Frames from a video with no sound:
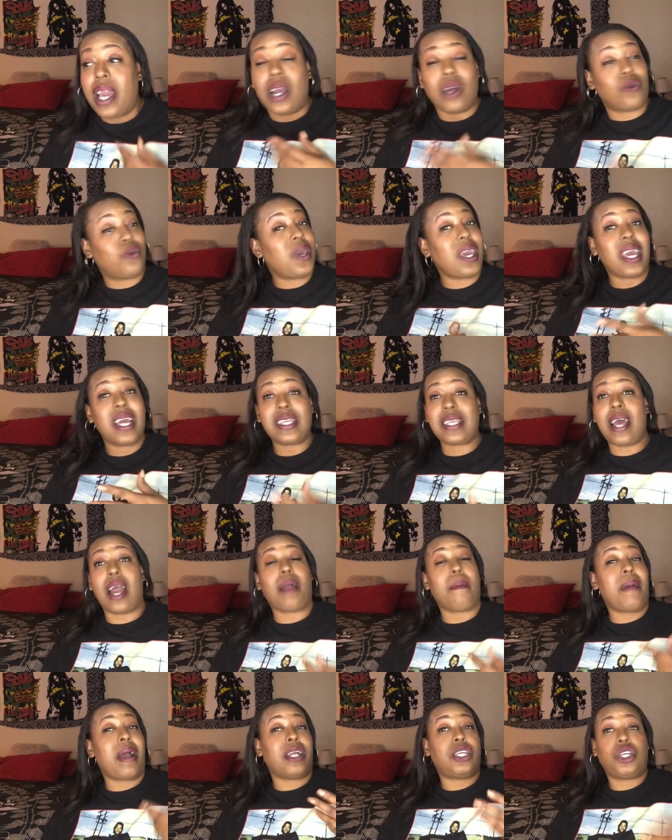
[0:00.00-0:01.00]
because we here to talk
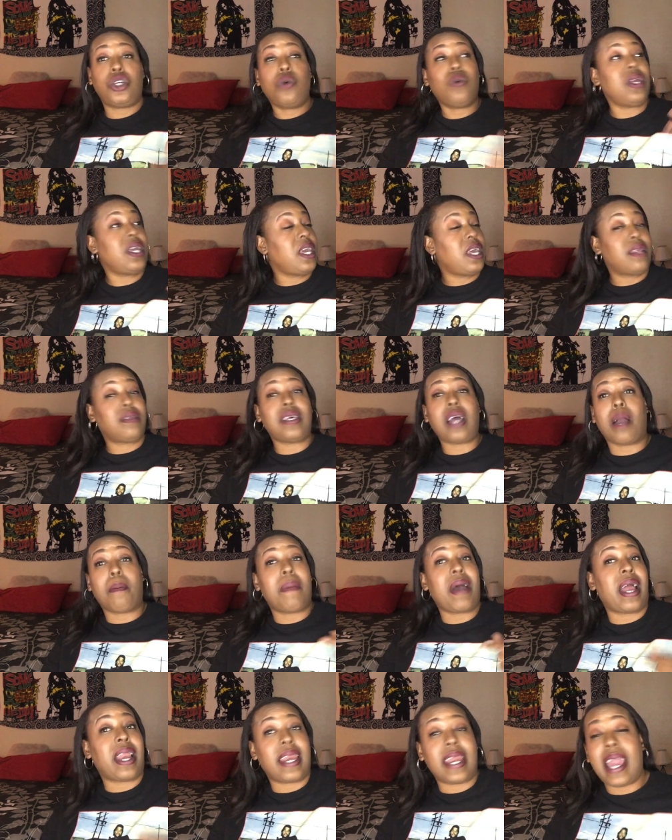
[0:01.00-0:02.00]
about you. We here to talk
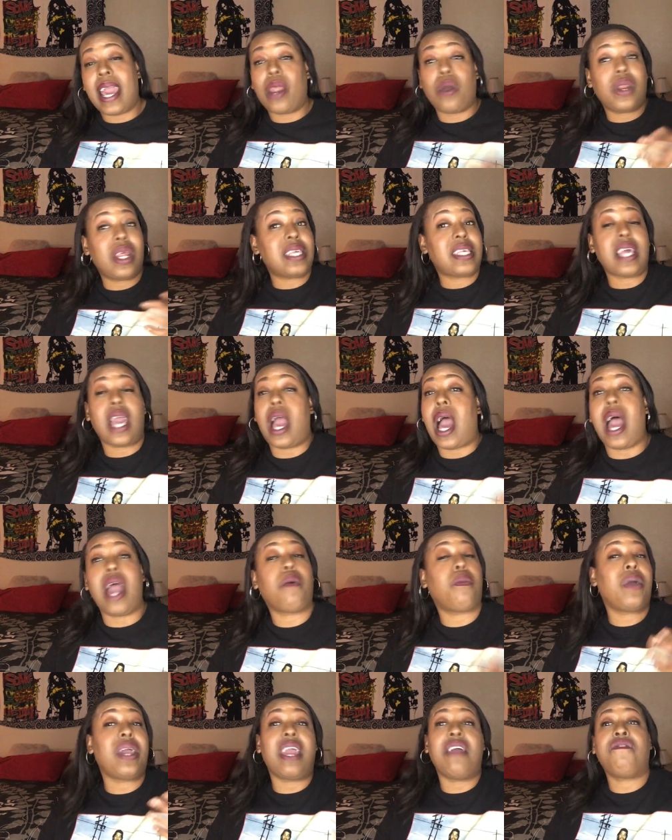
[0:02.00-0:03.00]
about daddy. This ain't, I,
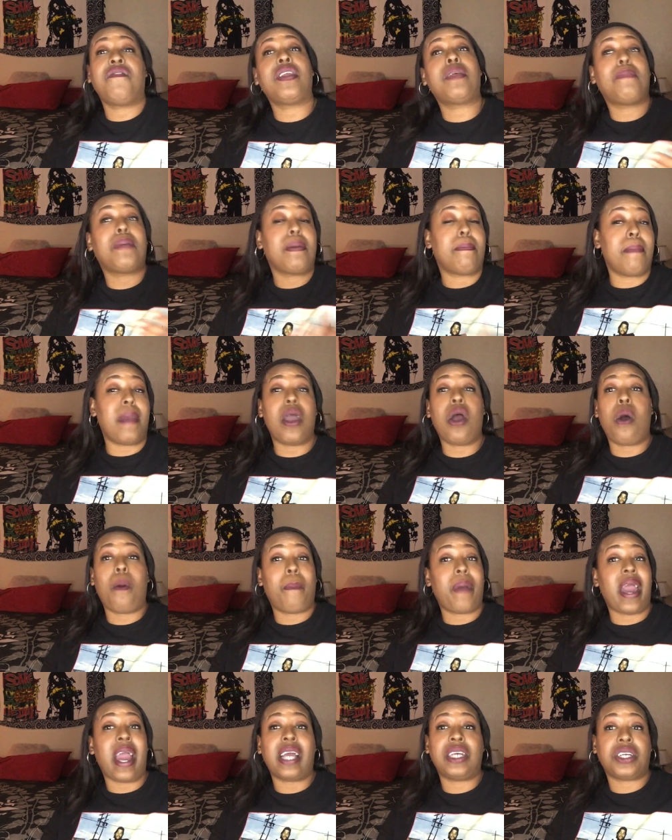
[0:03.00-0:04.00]
we ain't finna be male
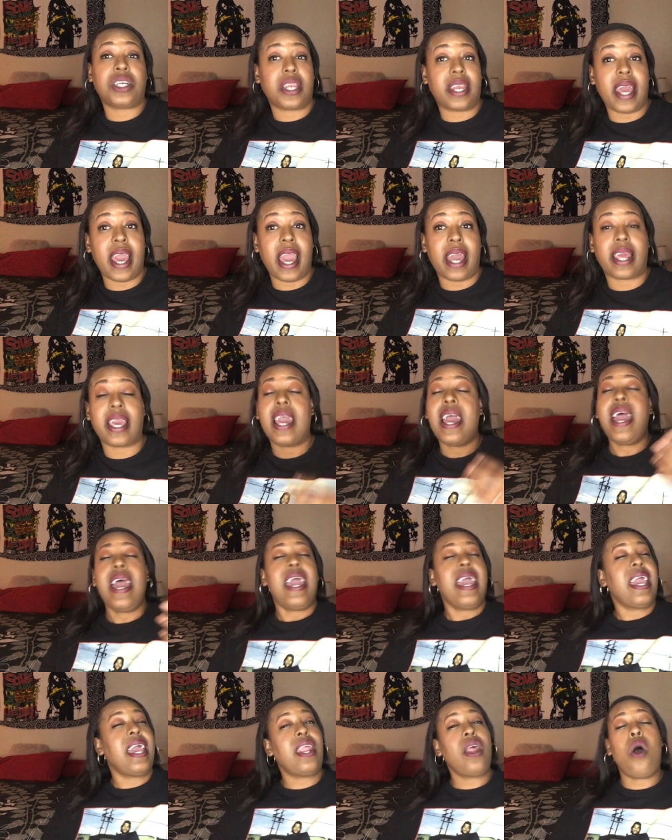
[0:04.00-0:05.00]
bashing daddy.
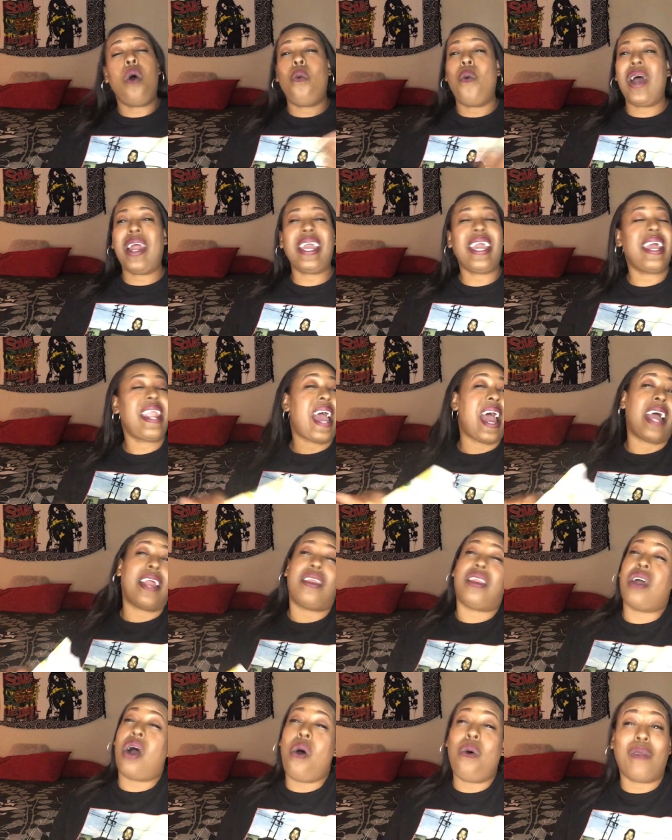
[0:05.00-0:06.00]
And on one end, I
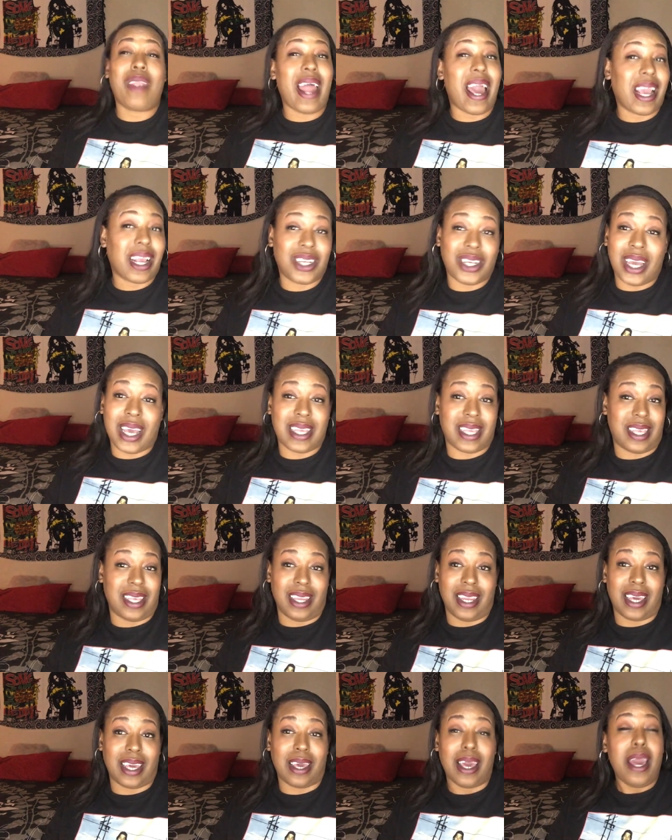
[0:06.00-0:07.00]
don't like Jason
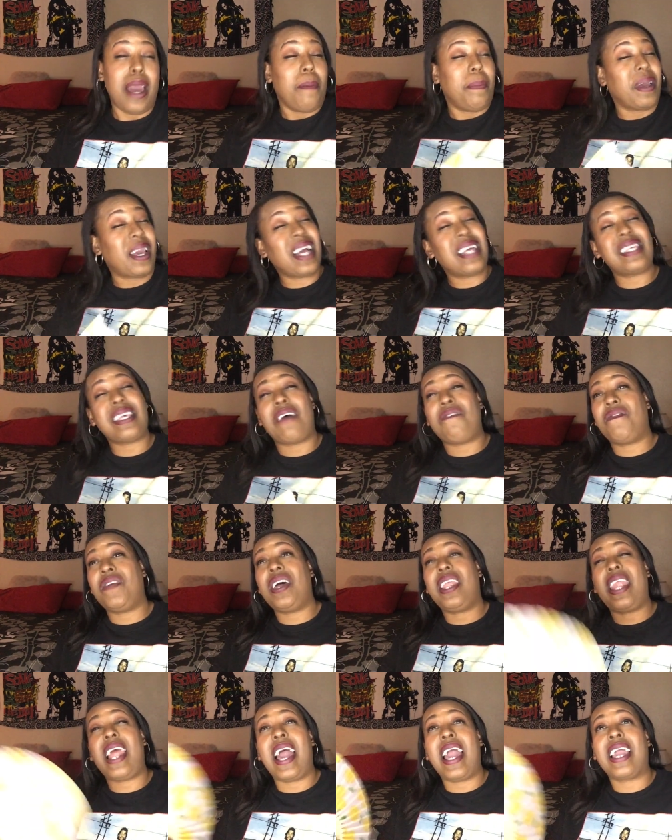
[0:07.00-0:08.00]
Lee because I
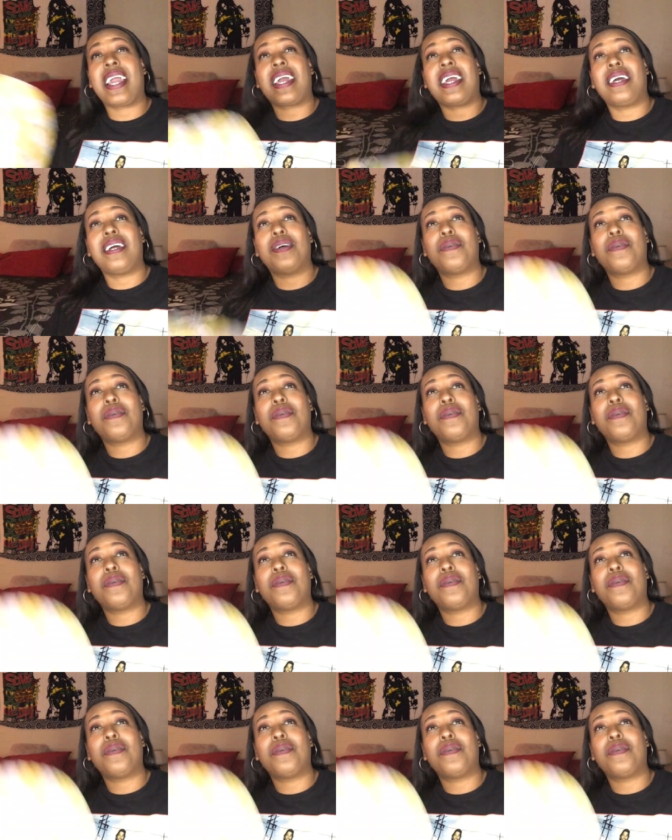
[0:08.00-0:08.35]
feel like